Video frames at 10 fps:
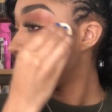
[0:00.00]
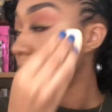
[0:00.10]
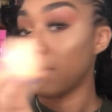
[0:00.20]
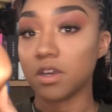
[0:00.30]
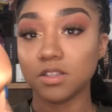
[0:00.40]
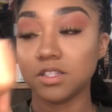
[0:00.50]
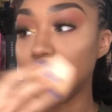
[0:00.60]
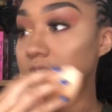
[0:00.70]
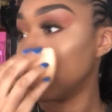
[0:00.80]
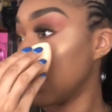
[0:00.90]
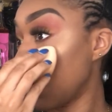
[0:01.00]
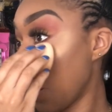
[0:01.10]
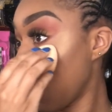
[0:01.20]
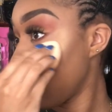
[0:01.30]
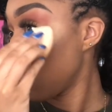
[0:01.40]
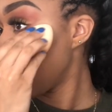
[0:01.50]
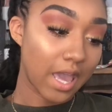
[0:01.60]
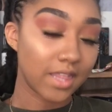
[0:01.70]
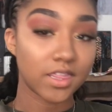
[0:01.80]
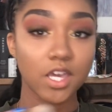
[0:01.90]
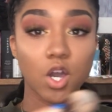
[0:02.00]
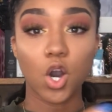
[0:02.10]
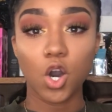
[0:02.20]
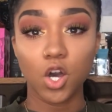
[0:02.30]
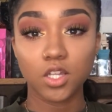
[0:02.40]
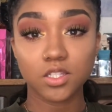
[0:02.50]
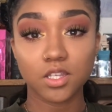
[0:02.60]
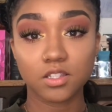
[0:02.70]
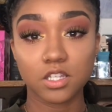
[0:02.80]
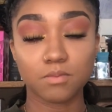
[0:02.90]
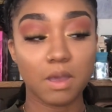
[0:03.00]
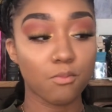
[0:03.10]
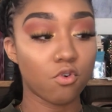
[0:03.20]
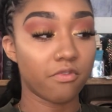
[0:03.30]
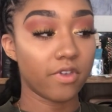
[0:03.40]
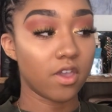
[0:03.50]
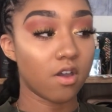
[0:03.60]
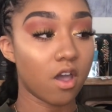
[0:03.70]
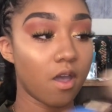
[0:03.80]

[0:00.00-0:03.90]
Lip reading: with my concealer side. I think Hot. So this is my Morphe